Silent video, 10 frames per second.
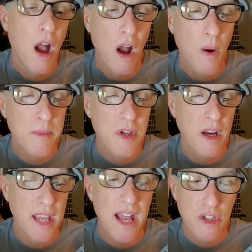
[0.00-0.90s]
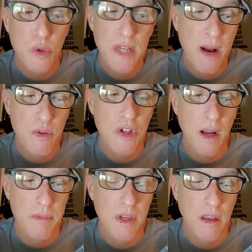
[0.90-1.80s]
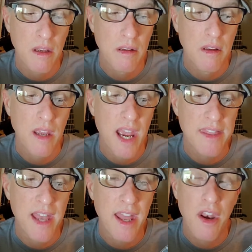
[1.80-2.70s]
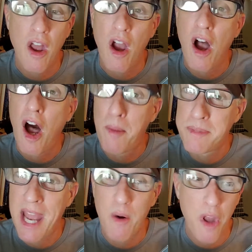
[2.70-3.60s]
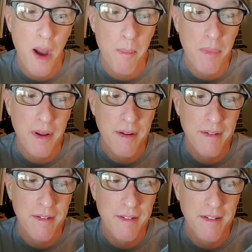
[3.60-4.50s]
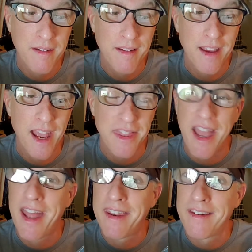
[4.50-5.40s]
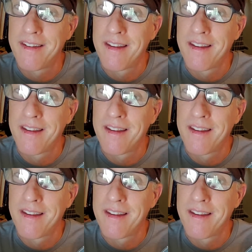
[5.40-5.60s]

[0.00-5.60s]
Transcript: oh, I'm sorry, yeah, two down strums, and then up, down, up, and then,